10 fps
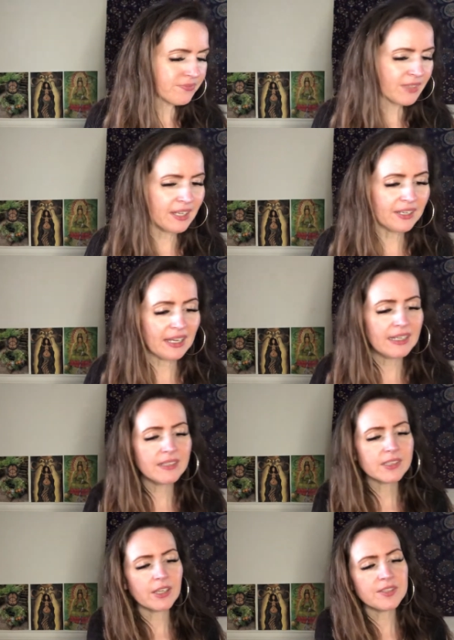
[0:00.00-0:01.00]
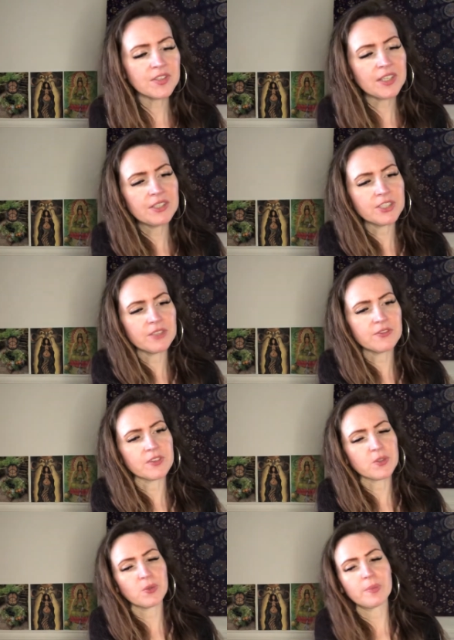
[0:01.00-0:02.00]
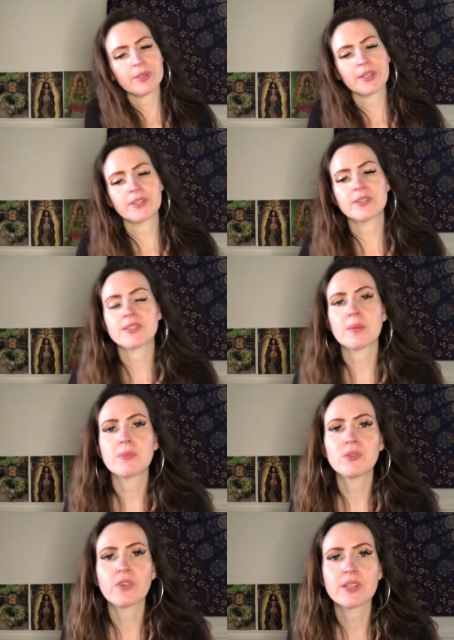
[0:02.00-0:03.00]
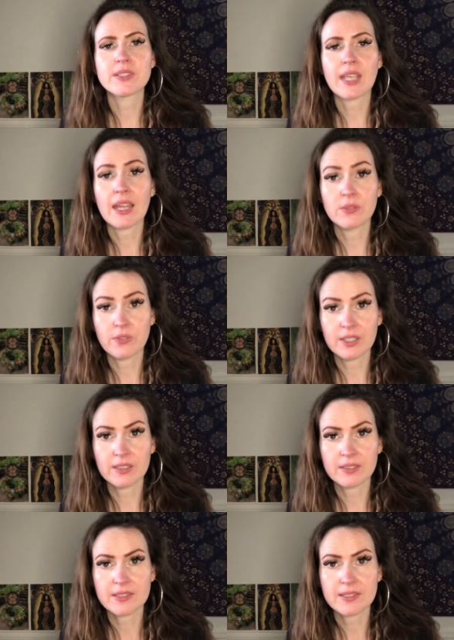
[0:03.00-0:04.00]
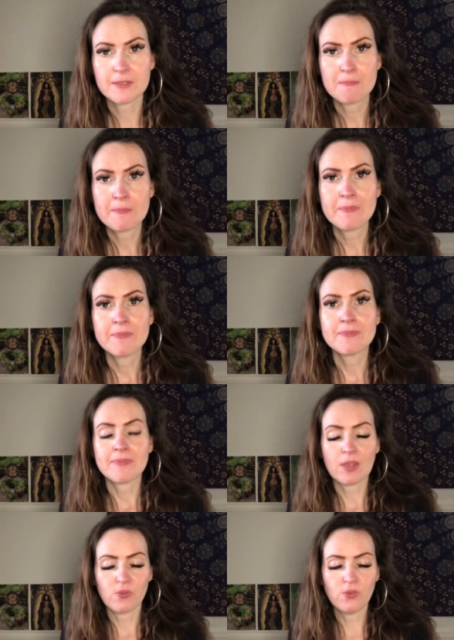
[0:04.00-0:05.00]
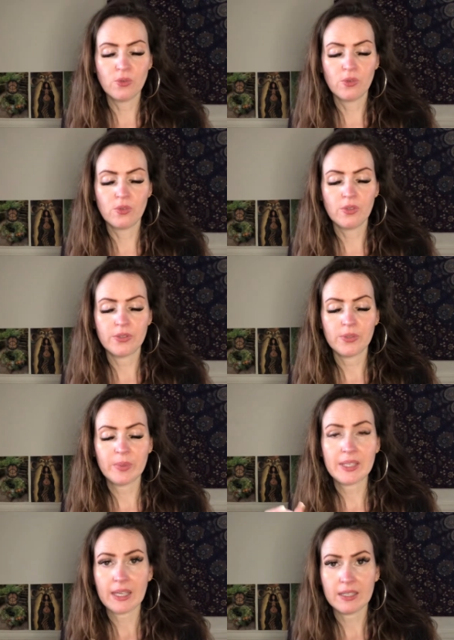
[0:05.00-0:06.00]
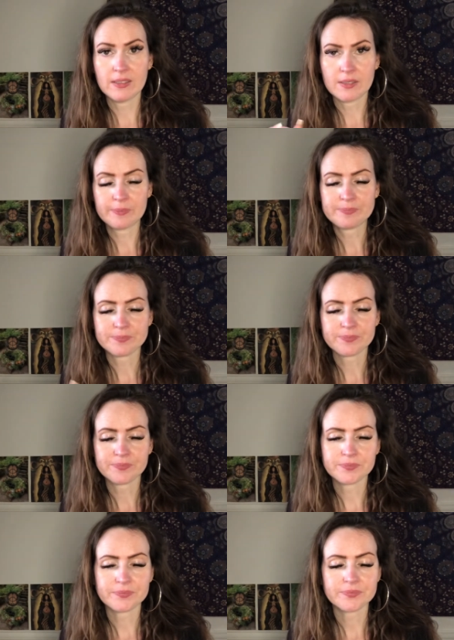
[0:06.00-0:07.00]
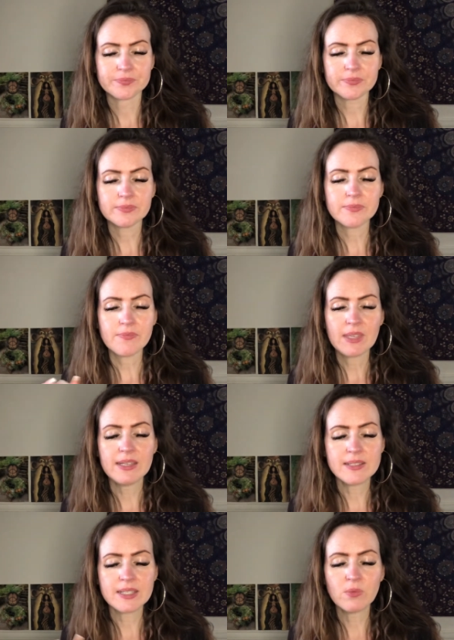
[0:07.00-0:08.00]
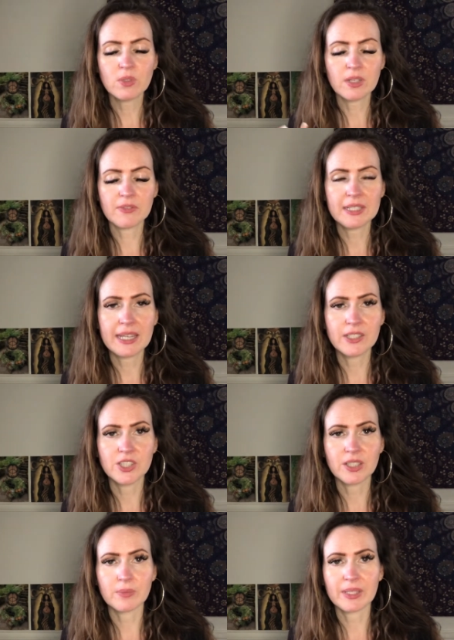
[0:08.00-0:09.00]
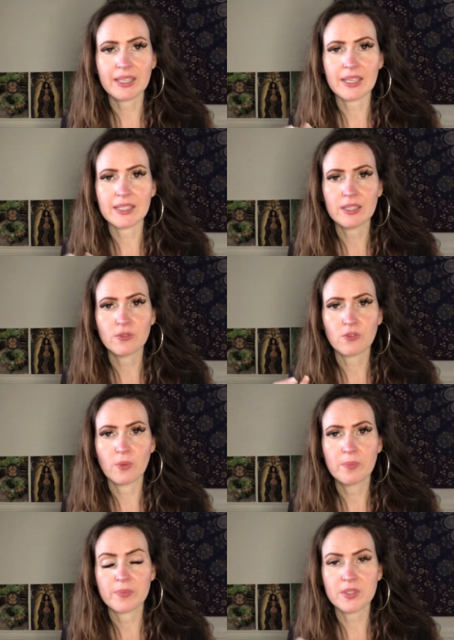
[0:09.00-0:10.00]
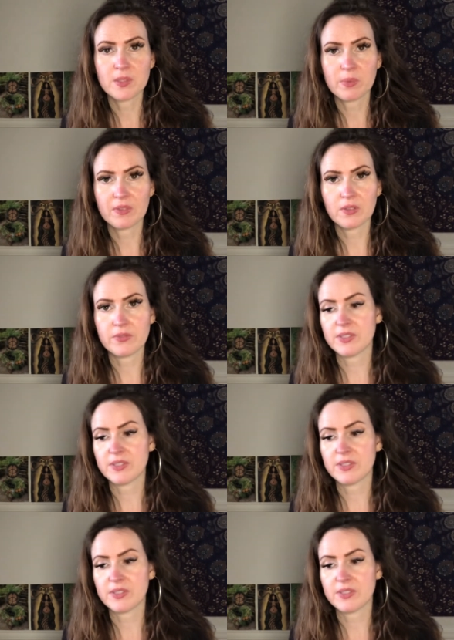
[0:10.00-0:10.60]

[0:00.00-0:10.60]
Okay, let's go into the energy for Scorpio, Sun, Moon, Rising and Venus for the week ahead let's see what lovely energy we get here from the spirit of the